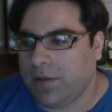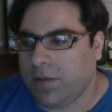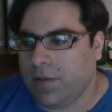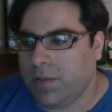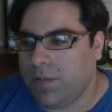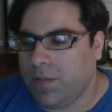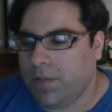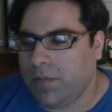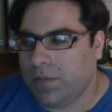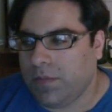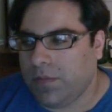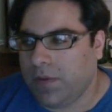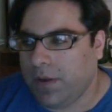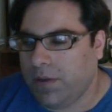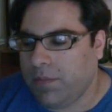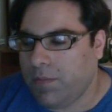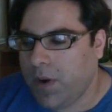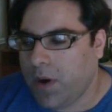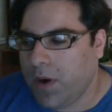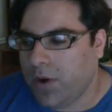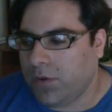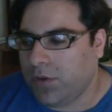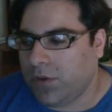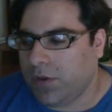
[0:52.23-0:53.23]
the
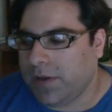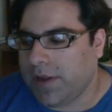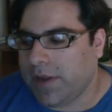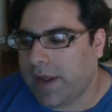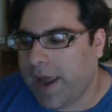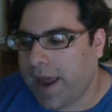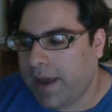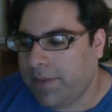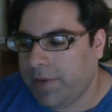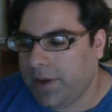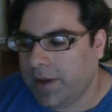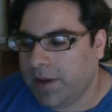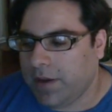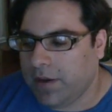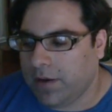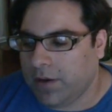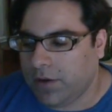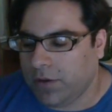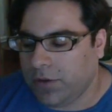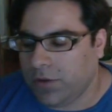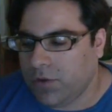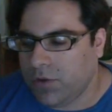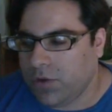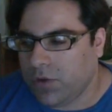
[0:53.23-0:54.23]
most damning
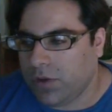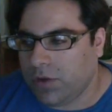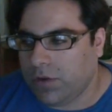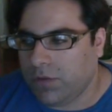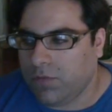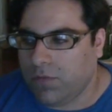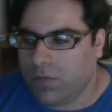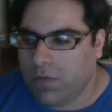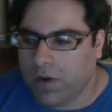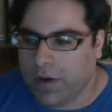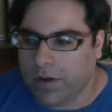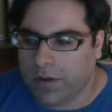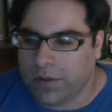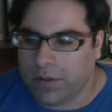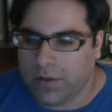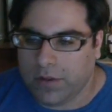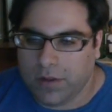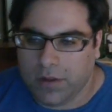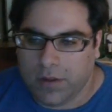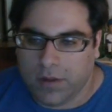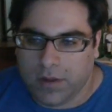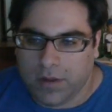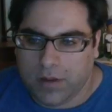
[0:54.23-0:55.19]
conclusion was